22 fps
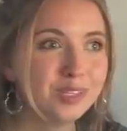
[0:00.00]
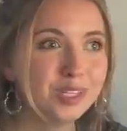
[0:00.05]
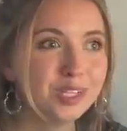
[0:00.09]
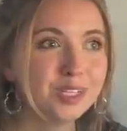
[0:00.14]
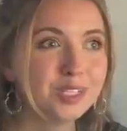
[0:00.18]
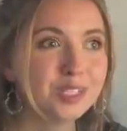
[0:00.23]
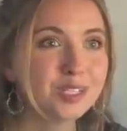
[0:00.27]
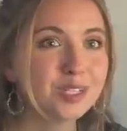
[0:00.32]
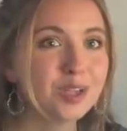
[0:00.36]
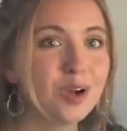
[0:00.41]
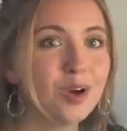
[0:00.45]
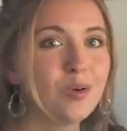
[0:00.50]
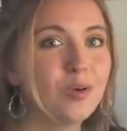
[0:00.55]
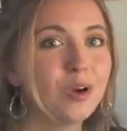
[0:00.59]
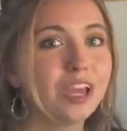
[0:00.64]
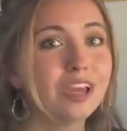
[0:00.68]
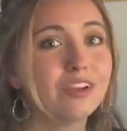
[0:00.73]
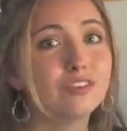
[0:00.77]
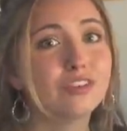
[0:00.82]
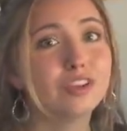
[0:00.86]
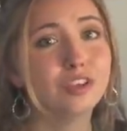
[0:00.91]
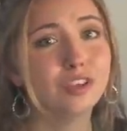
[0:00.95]
So
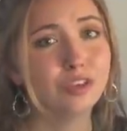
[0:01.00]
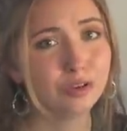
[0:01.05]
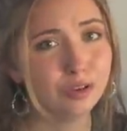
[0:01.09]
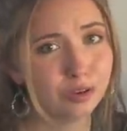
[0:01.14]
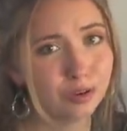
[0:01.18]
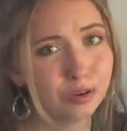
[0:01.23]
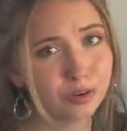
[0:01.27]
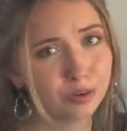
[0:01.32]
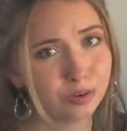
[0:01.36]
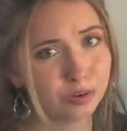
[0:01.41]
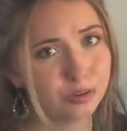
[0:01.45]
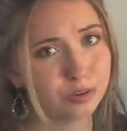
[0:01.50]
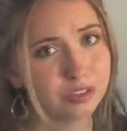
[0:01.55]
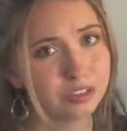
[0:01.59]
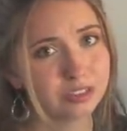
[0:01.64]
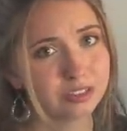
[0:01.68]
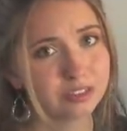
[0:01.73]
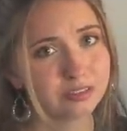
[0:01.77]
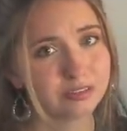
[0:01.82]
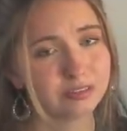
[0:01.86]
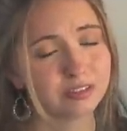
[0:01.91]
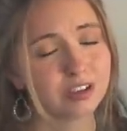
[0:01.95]
if you
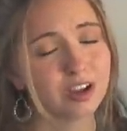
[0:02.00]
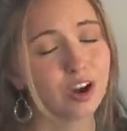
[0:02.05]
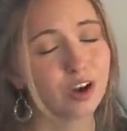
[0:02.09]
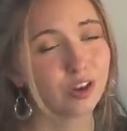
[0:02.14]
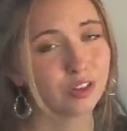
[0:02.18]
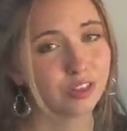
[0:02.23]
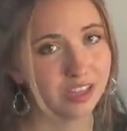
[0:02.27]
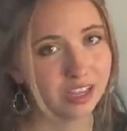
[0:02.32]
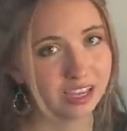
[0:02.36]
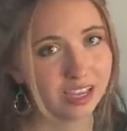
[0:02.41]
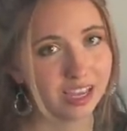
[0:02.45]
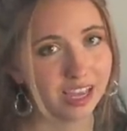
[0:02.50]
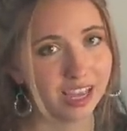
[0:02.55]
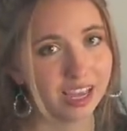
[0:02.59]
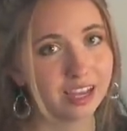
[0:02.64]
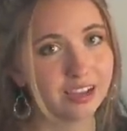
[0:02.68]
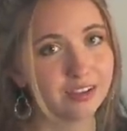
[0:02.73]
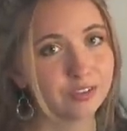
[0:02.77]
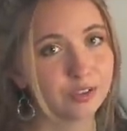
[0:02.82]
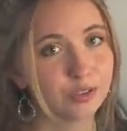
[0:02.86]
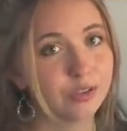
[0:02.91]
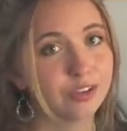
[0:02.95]
are thinking
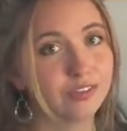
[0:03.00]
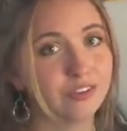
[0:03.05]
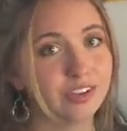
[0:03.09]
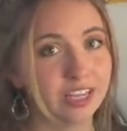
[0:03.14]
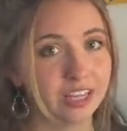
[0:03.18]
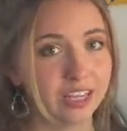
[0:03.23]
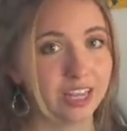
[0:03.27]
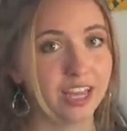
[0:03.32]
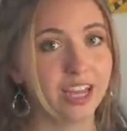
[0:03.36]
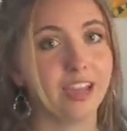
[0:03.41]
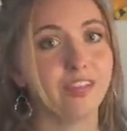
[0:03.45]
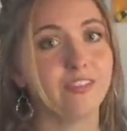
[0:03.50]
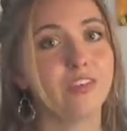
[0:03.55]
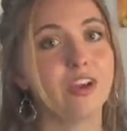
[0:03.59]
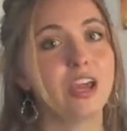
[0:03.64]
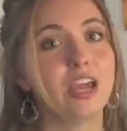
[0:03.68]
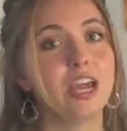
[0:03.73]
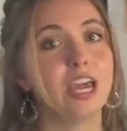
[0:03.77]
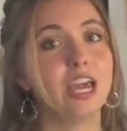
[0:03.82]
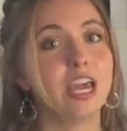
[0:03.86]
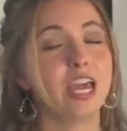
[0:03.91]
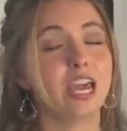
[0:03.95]
of doing van life,
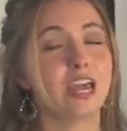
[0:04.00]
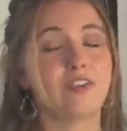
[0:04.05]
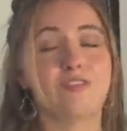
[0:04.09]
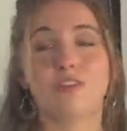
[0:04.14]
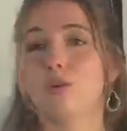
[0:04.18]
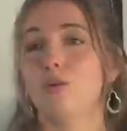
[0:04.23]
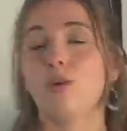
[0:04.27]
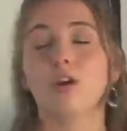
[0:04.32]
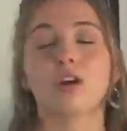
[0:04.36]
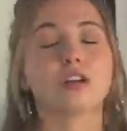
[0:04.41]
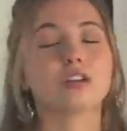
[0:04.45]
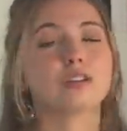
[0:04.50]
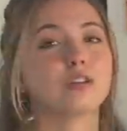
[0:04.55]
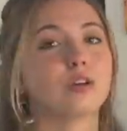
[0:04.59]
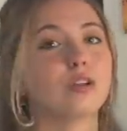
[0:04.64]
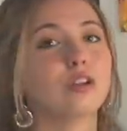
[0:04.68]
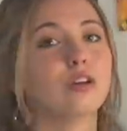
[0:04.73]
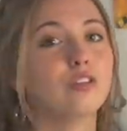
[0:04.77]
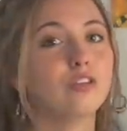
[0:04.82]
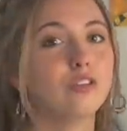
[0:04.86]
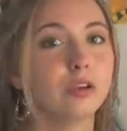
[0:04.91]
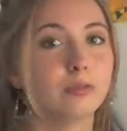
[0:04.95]
if you are a
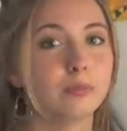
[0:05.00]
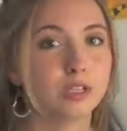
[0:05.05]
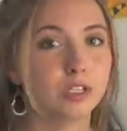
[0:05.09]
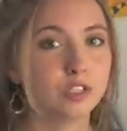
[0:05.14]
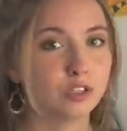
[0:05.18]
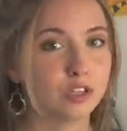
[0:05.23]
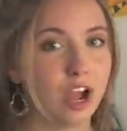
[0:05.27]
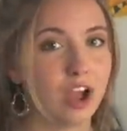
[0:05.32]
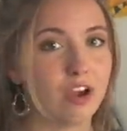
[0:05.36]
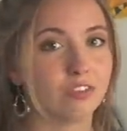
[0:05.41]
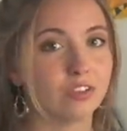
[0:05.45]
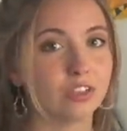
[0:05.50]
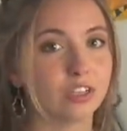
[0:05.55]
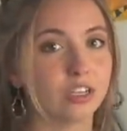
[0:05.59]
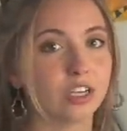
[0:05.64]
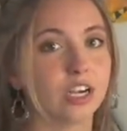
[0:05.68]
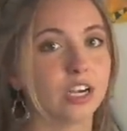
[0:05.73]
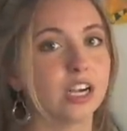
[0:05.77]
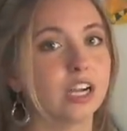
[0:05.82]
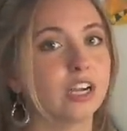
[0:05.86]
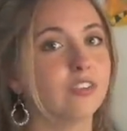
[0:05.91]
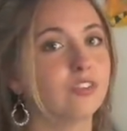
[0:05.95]
solo female
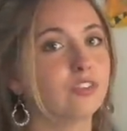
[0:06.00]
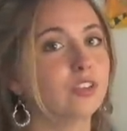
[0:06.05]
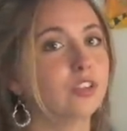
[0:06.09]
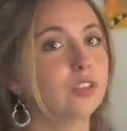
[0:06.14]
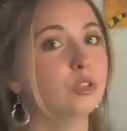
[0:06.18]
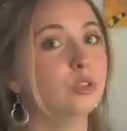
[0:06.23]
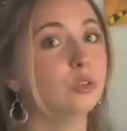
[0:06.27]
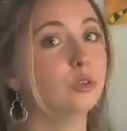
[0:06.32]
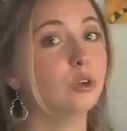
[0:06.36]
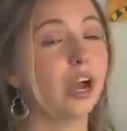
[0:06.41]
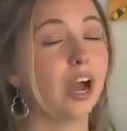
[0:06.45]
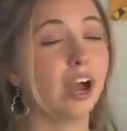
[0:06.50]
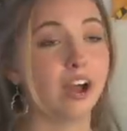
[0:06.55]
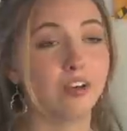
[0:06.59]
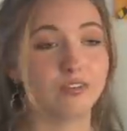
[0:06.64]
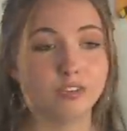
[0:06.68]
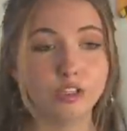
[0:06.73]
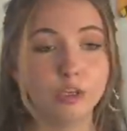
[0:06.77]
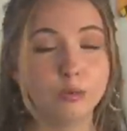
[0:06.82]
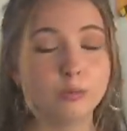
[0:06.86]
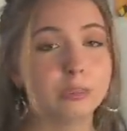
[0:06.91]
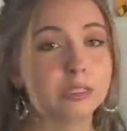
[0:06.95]
traveler, if you have
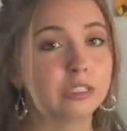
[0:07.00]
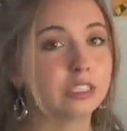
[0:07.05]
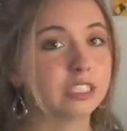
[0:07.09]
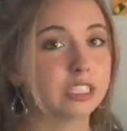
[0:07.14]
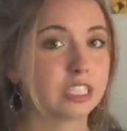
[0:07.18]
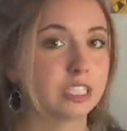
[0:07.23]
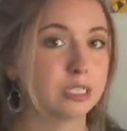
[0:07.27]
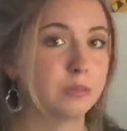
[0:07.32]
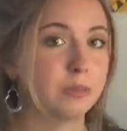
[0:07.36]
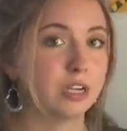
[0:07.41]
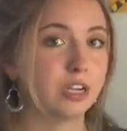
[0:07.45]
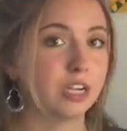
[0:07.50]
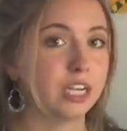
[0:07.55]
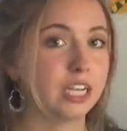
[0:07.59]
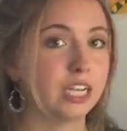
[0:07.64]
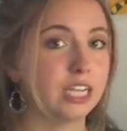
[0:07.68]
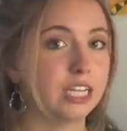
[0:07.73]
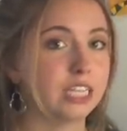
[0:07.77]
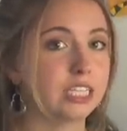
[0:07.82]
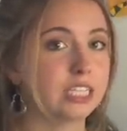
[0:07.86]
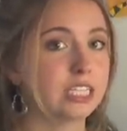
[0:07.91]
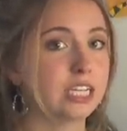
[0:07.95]
no build
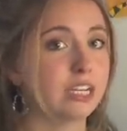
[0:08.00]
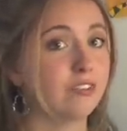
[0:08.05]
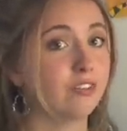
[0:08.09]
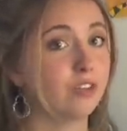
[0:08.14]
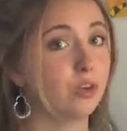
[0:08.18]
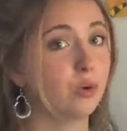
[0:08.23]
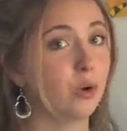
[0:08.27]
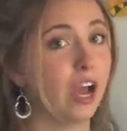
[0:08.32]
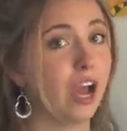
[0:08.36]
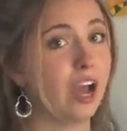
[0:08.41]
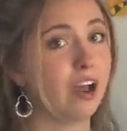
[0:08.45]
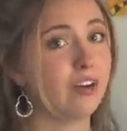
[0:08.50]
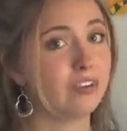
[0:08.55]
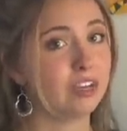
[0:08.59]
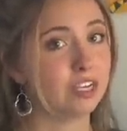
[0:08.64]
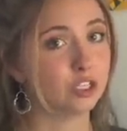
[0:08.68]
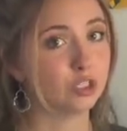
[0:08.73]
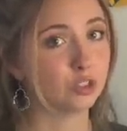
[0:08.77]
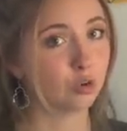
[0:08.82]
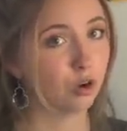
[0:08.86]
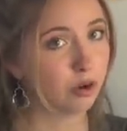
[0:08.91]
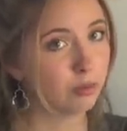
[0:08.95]
experience, if you have a
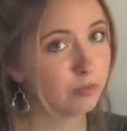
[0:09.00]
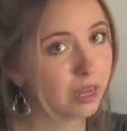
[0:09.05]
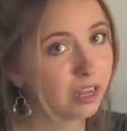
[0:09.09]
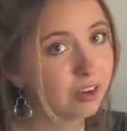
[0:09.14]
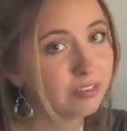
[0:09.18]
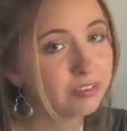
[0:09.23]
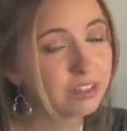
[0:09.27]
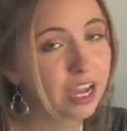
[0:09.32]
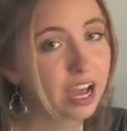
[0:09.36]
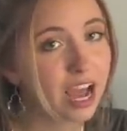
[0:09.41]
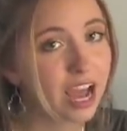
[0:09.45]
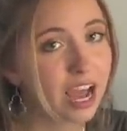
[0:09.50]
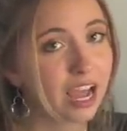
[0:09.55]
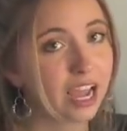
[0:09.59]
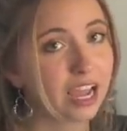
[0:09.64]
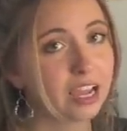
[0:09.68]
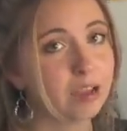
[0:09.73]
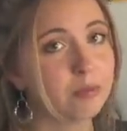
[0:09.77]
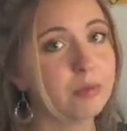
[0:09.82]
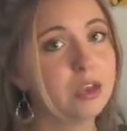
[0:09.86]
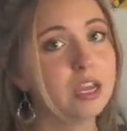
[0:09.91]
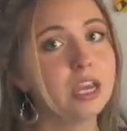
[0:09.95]
short amount of
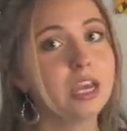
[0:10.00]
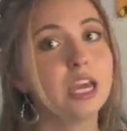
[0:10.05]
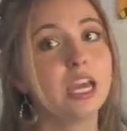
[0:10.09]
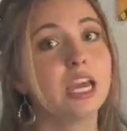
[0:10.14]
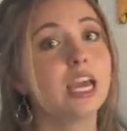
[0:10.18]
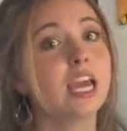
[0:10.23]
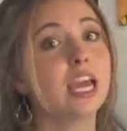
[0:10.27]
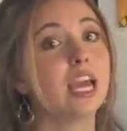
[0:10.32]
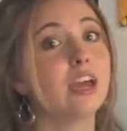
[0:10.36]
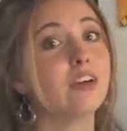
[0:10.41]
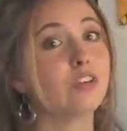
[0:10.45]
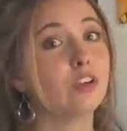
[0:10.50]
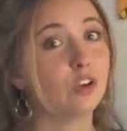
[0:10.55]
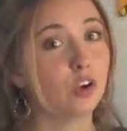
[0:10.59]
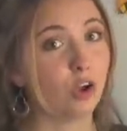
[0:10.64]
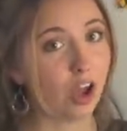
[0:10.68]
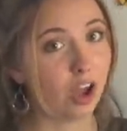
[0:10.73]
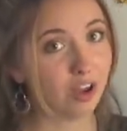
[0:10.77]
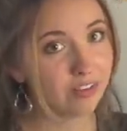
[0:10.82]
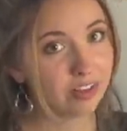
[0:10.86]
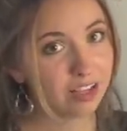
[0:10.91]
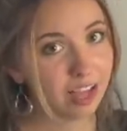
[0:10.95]
time, if you
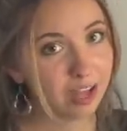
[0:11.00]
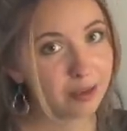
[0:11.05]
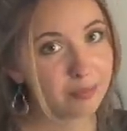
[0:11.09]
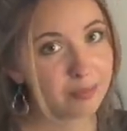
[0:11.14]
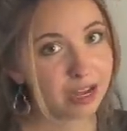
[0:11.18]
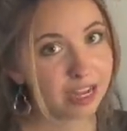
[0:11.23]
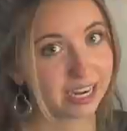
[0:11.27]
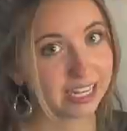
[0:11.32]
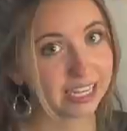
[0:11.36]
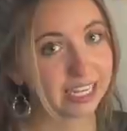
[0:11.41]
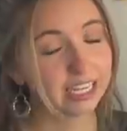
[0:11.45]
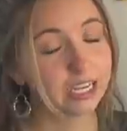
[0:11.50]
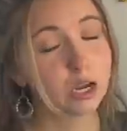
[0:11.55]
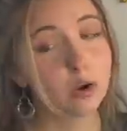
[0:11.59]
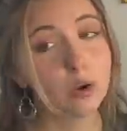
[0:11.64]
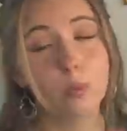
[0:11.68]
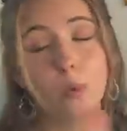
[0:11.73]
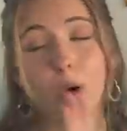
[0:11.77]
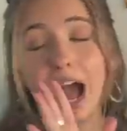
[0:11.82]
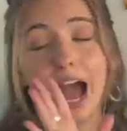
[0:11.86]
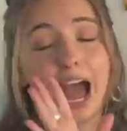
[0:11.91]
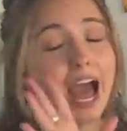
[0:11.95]
don't have a lot of money,
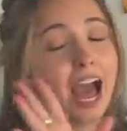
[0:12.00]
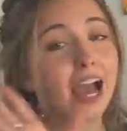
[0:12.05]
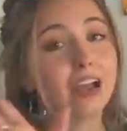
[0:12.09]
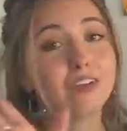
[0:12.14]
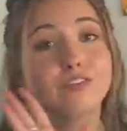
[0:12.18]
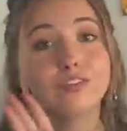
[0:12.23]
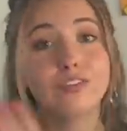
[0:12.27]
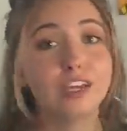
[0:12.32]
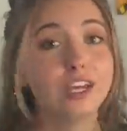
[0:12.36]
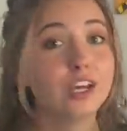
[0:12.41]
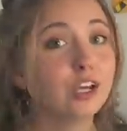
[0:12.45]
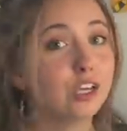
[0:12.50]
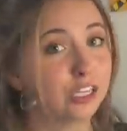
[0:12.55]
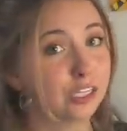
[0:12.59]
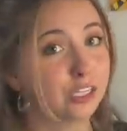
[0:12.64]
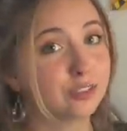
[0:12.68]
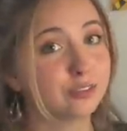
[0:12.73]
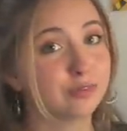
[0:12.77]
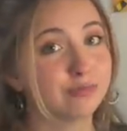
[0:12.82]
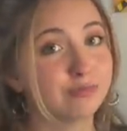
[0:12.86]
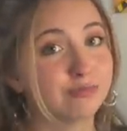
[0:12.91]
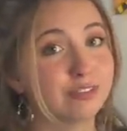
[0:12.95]
I feel
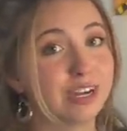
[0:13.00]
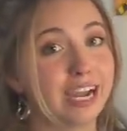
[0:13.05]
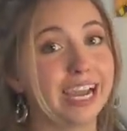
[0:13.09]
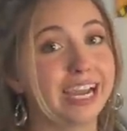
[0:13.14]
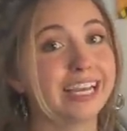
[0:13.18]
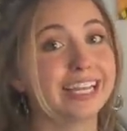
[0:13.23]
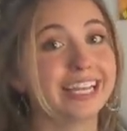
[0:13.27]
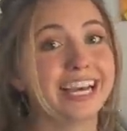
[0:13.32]
you, right?